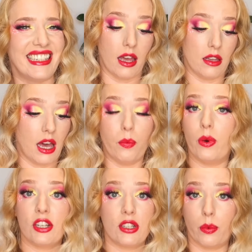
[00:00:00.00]
I
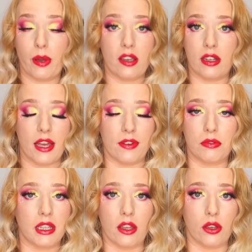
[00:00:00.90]
wish that we could have a
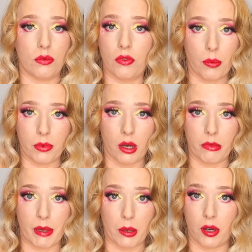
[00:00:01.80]
really good
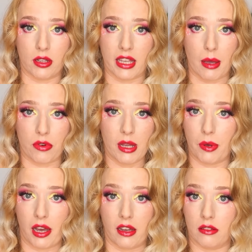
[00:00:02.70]
rom-com about polyamory,
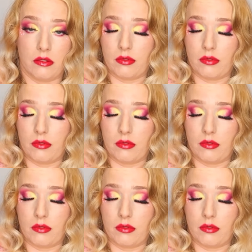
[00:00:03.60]
but